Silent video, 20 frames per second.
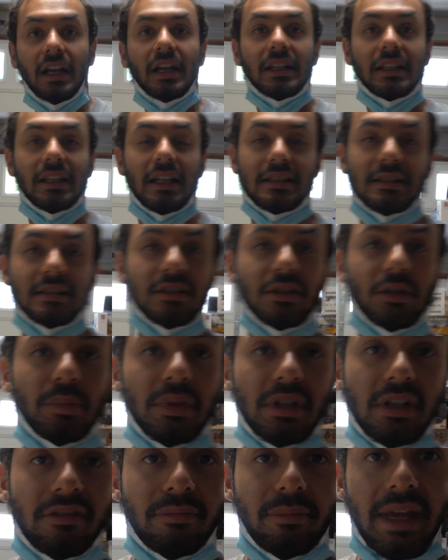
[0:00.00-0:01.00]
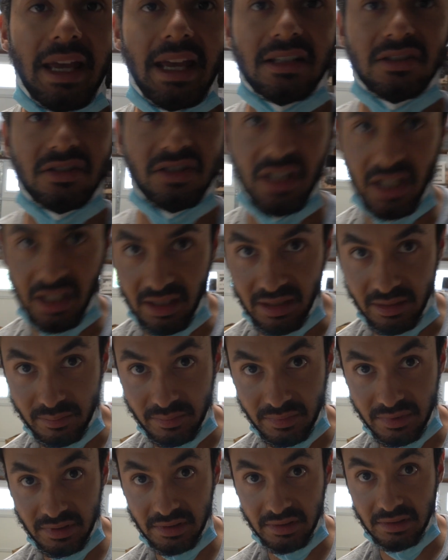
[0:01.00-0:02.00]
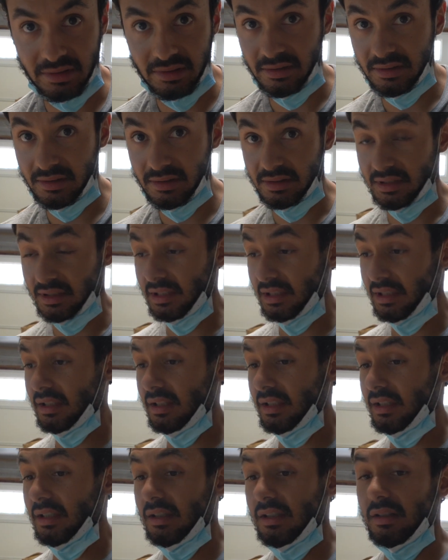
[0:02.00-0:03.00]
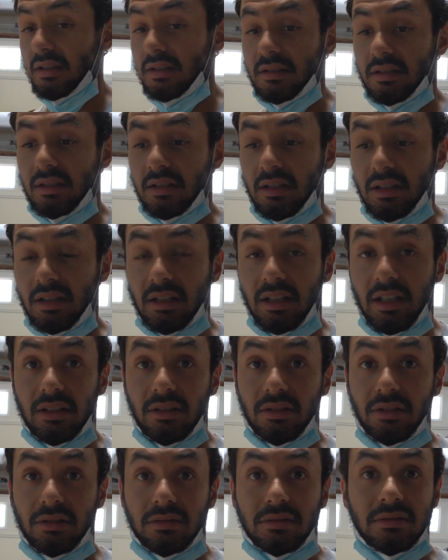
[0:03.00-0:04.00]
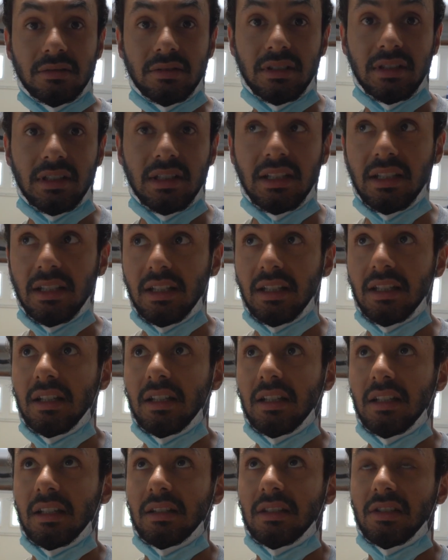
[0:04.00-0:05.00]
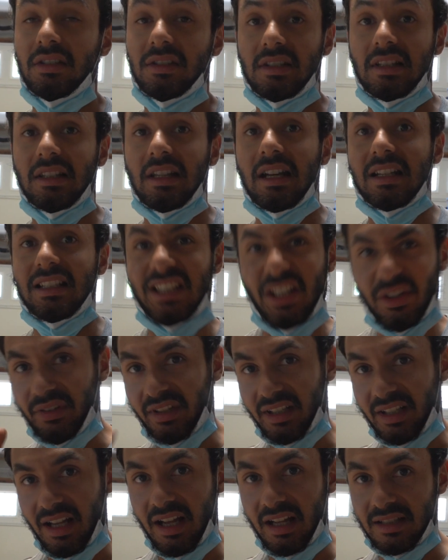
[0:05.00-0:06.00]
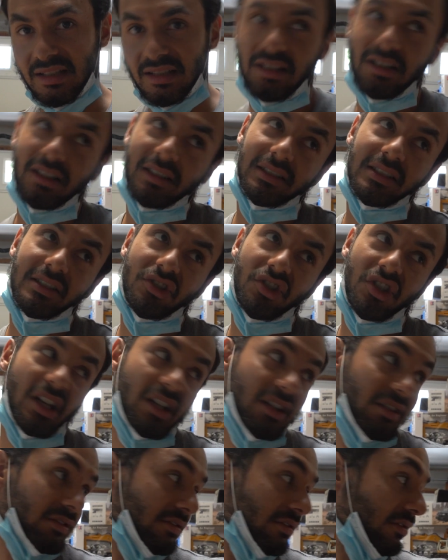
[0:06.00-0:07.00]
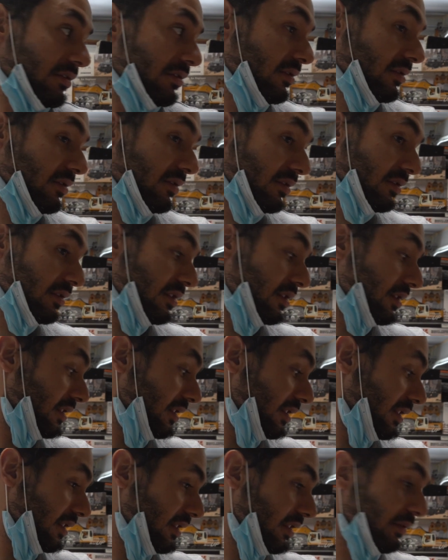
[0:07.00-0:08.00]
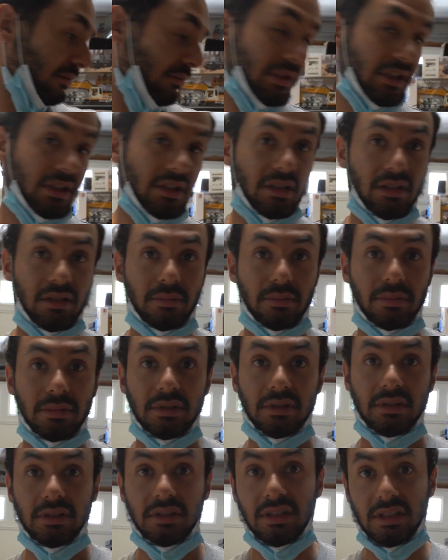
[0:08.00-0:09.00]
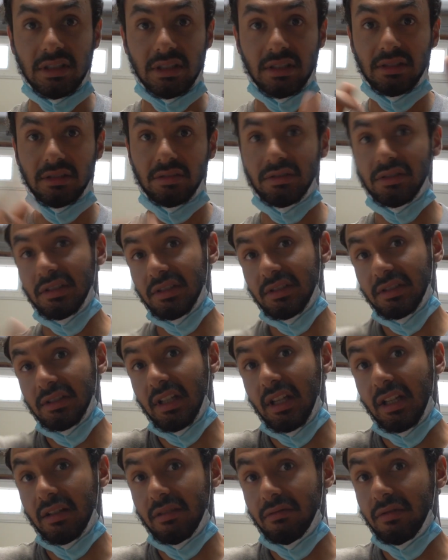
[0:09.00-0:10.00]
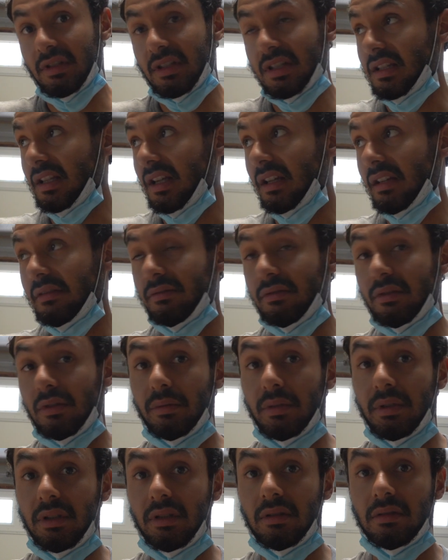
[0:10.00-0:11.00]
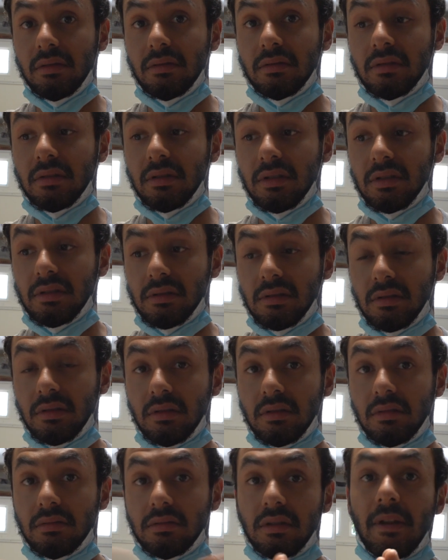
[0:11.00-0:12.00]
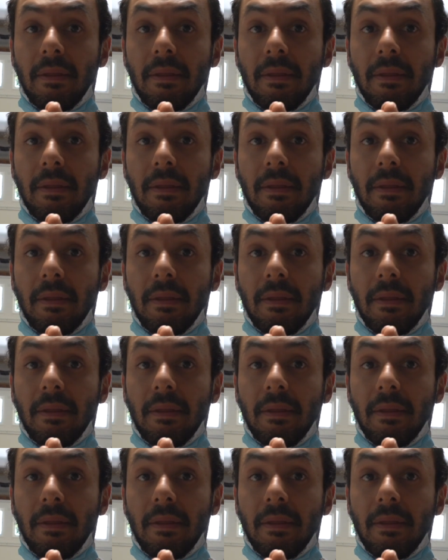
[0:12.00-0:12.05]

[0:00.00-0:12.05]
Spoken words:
that's a little bit of Mad Jams. I know there's a lot of different content on this channel, but this is just kind of one side of what we do. So